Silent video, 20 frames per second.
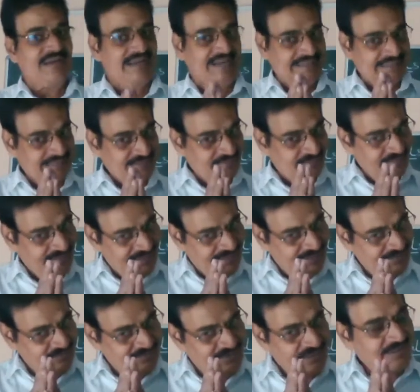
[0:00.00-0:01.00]
any
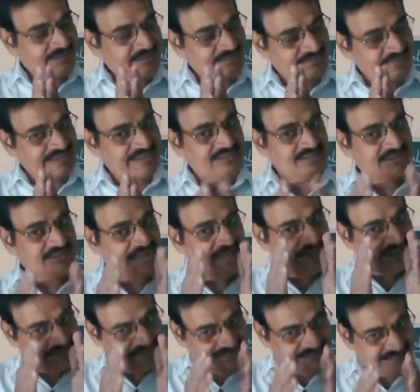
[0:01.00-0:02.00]
made the
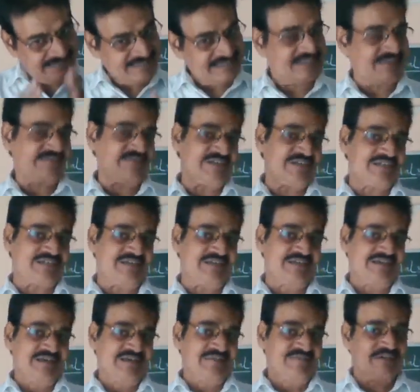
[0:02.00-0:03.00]
any discrimination
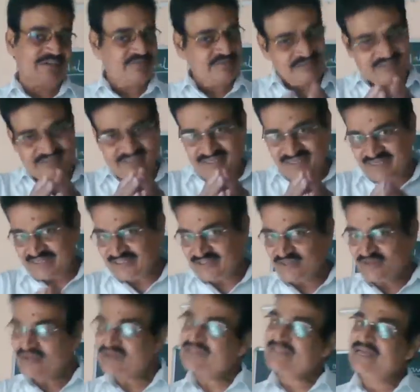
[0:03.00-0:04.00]
between the
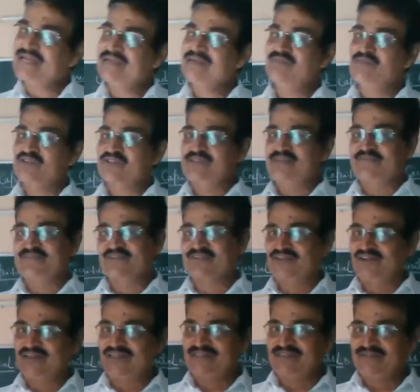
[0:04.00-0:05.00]
Hindus and Muslims
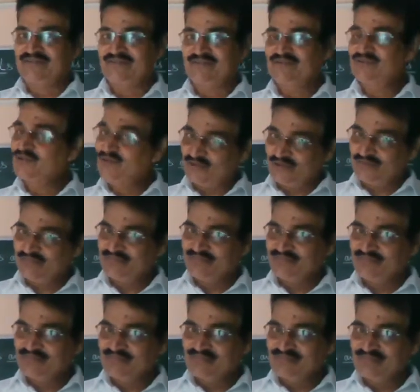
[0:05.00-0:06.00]
called. No,
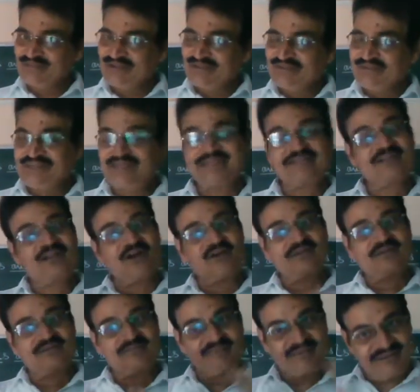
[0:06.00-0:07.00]
they now
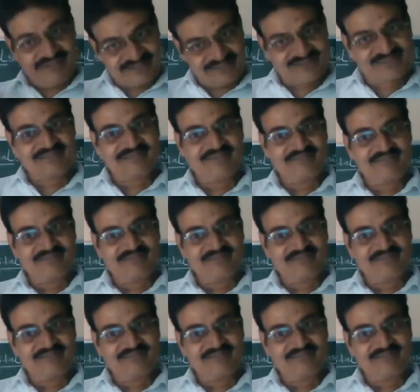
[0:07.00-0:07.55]
embraced